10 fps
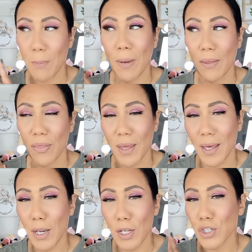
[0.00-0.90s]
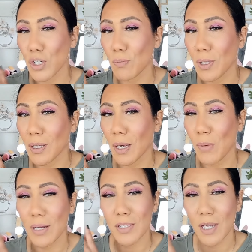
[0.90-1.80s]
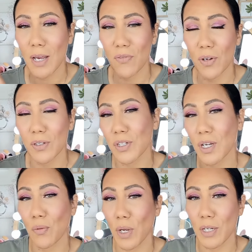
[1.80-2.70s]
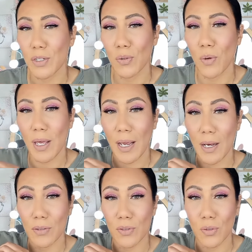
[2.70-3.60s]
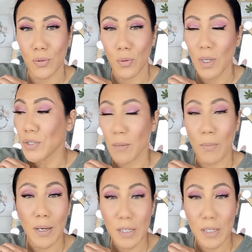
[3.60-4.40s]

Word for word: and by then it should be about time for us to get ready to head out to take my